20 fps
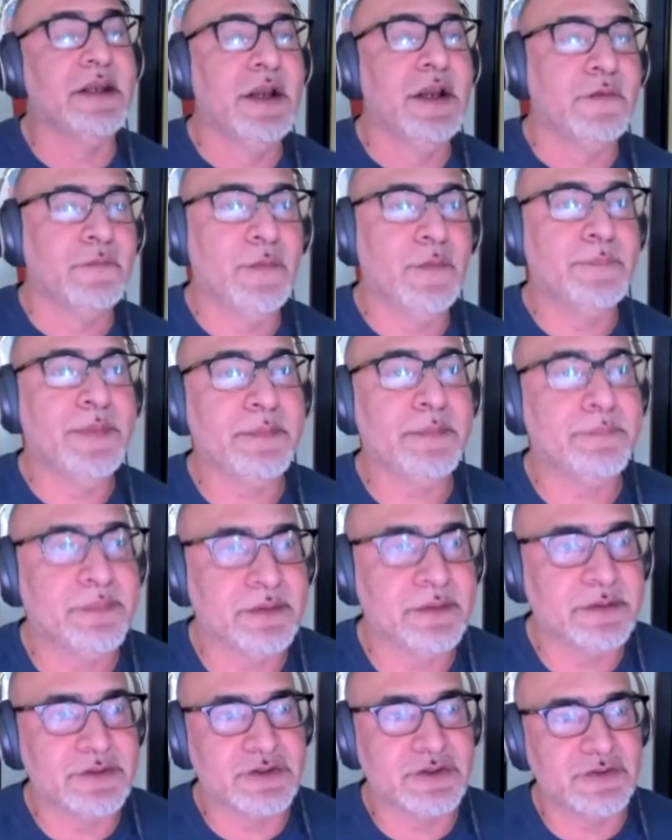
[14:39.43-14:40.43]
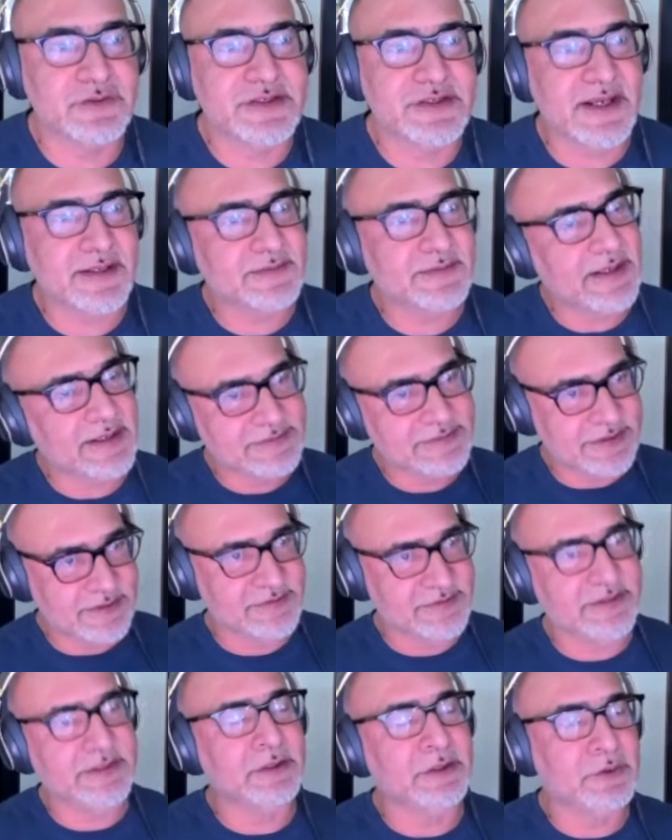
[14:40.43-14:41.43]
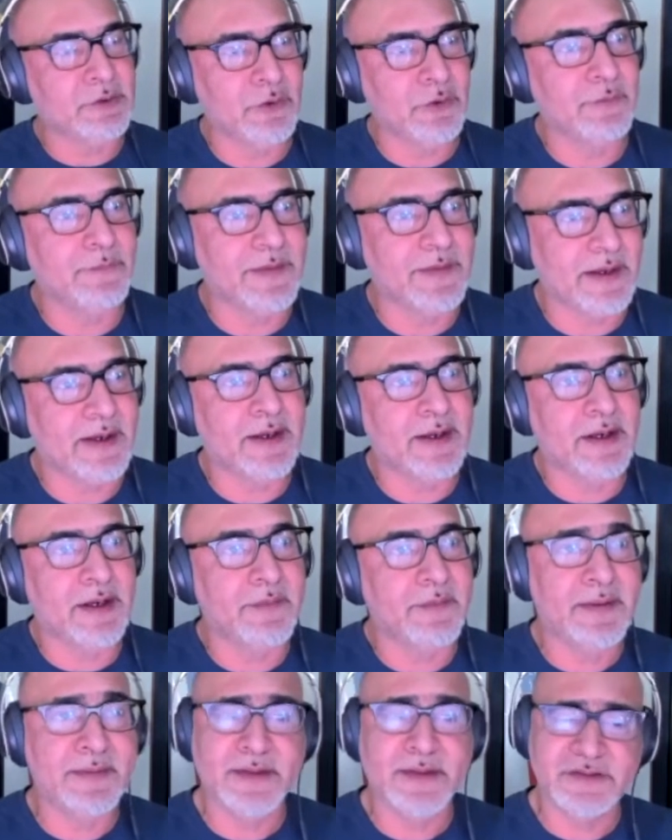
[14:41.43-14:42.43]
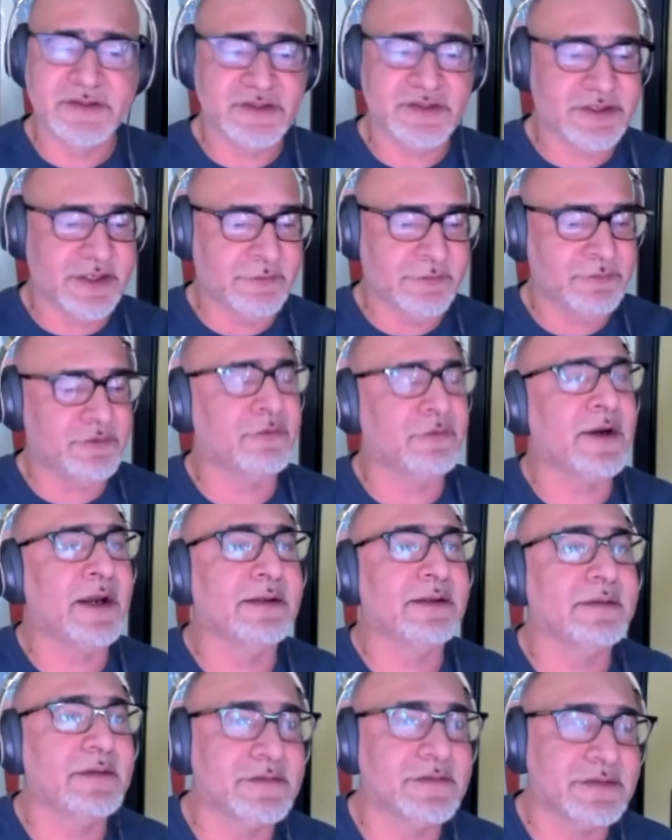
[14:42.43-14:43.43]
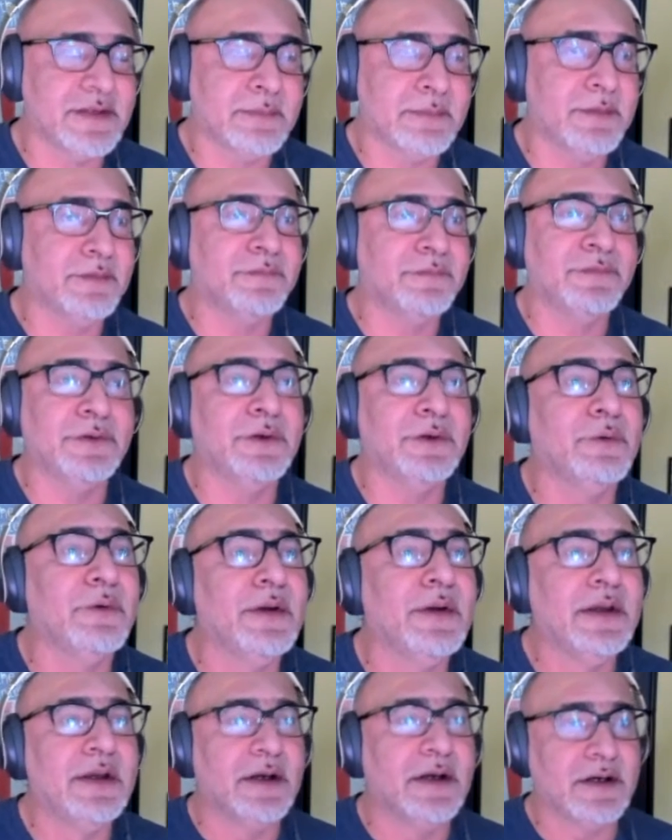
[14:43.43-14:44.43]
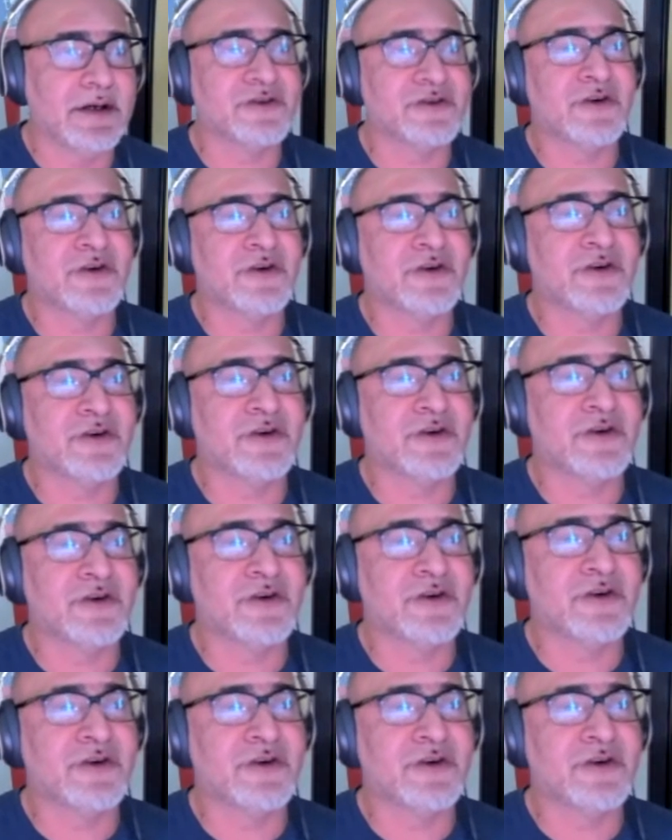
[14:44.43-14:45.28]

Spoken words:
for people to take the existing code they have and then just have to write this MLflow tracking